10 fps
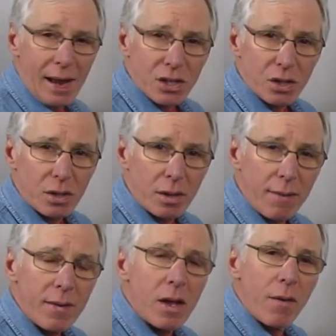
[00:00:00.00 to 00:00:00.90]
an action,
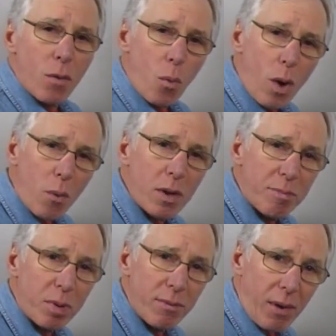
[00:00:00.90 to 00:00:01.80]
what
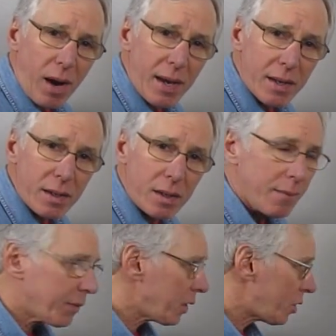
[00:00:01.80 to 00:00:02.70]
we've provided
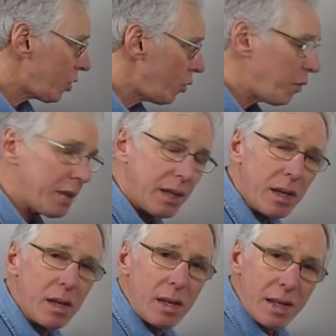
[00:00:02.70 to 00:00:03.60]
to
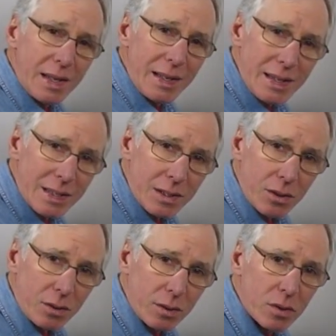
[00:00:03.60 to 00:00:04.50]
the
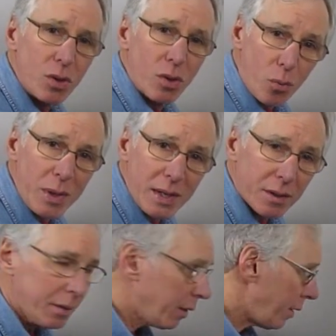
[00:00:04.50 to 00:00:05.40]
listener, to the
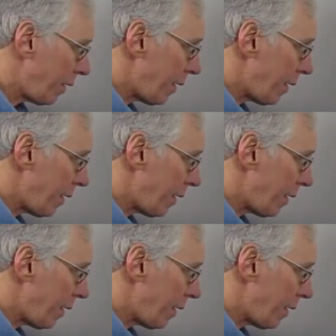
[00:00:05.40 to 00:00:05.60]
reader,